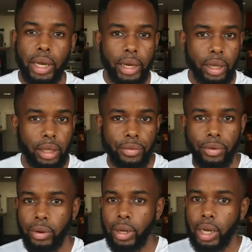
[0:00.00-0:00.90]
Either
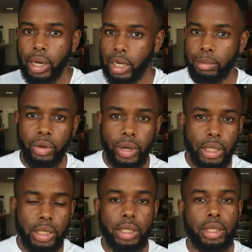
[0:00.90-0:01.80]
for animal
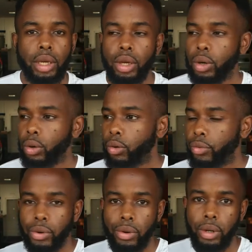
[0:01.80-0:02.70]
rights or
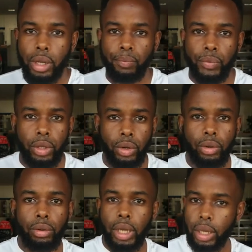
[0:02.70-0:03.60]
for, you
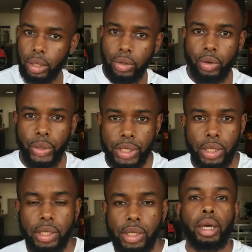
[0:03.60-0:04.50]
know, ethical
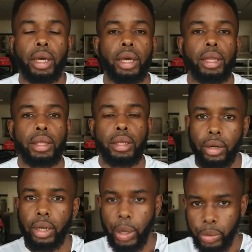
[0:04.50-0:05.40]
reasons and
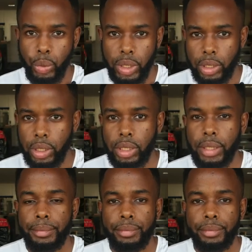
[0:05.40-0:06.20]
health reasons.